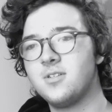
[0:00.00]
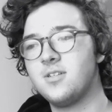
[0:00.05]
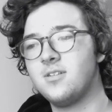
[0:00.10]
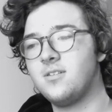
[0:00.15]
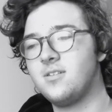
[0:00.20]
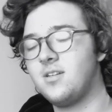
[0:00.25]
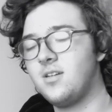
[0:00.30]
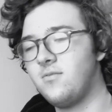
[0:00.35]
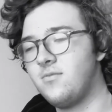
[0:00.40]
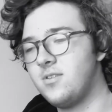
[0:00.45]

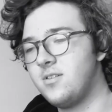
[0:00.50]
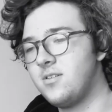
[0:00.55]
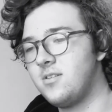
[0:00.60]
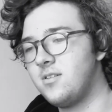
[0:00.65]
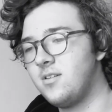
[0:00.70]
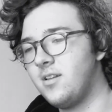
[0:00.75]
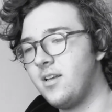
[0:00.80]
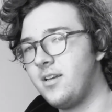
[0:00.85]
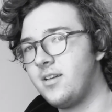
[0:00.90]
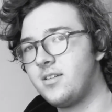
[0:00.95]
instead of his
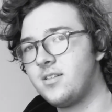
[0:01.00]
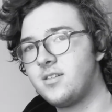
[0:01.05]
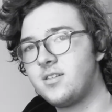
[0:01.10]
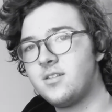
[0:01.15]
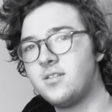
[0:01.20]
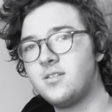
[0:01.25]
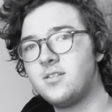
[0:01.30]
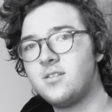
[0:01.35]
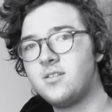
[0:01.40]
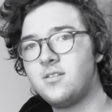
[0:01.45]
legs,
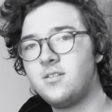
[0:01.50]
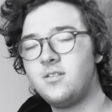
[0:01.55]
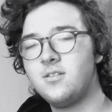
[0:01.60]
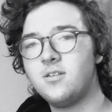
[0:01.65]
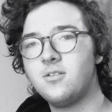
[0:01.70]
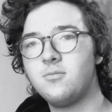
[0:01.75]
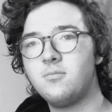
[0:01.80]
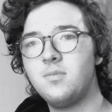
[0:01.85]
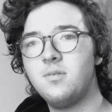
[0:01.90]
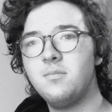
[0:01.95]
because
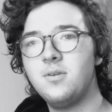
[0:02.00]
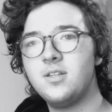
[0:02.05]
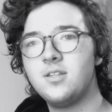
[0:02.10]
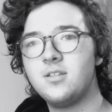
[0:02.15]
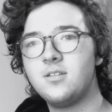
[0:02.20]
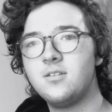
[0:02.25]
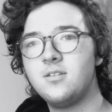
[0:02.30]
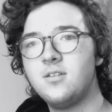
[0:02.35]
momentum.